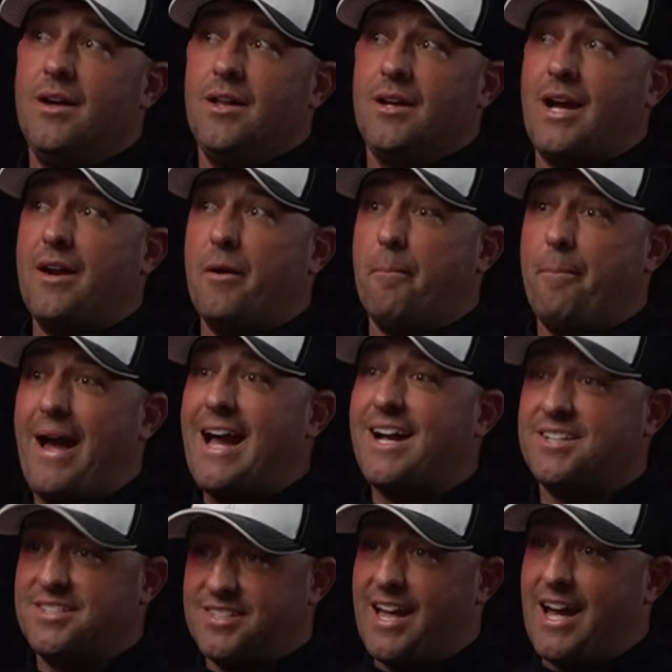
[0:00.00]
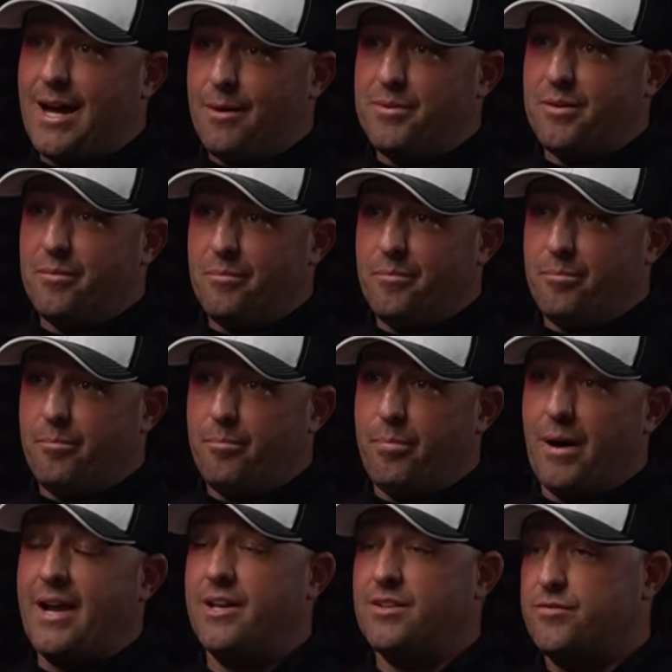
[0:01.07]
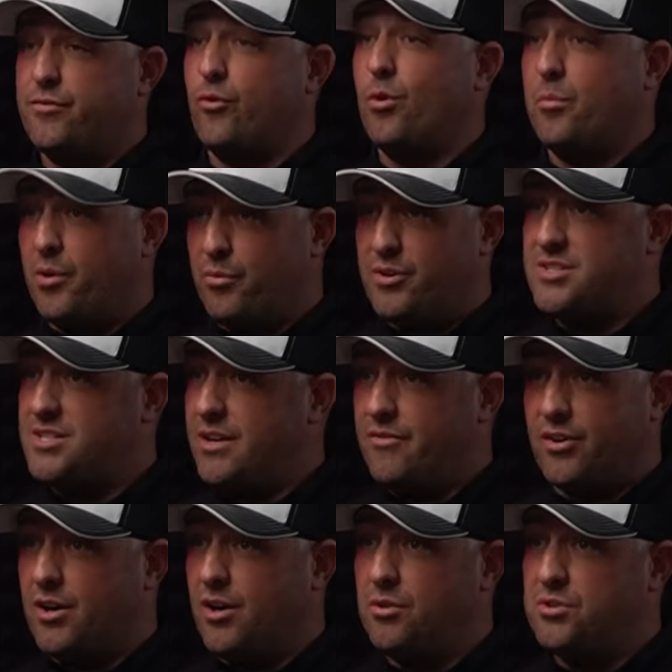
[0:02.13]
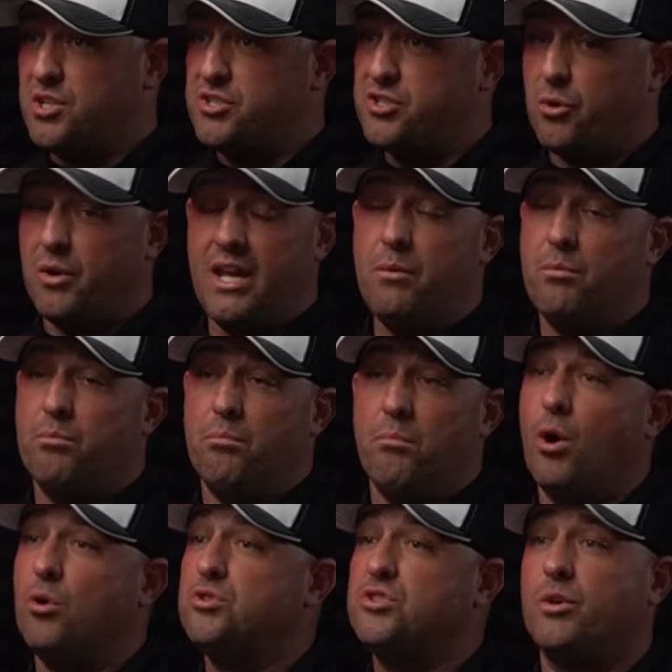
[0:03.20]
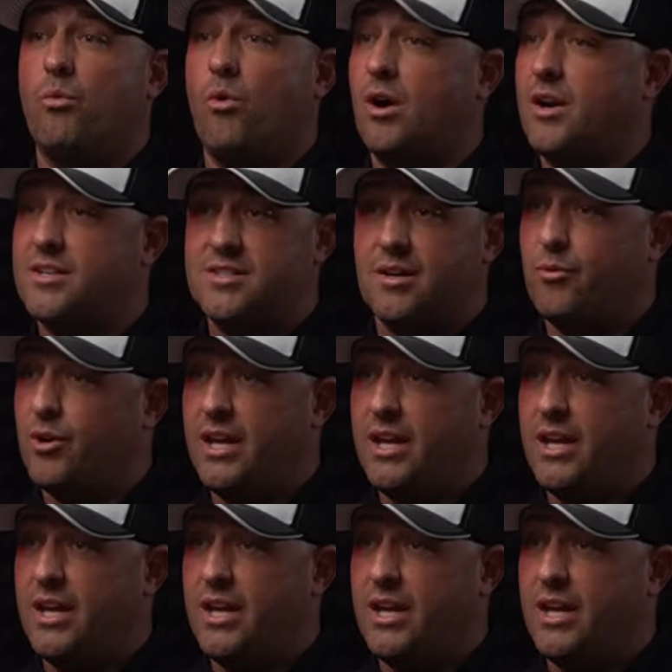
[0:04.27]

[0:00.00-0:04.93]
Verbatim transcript: kind of backstabbed by his former receiver coach, and so he mostly wanted someone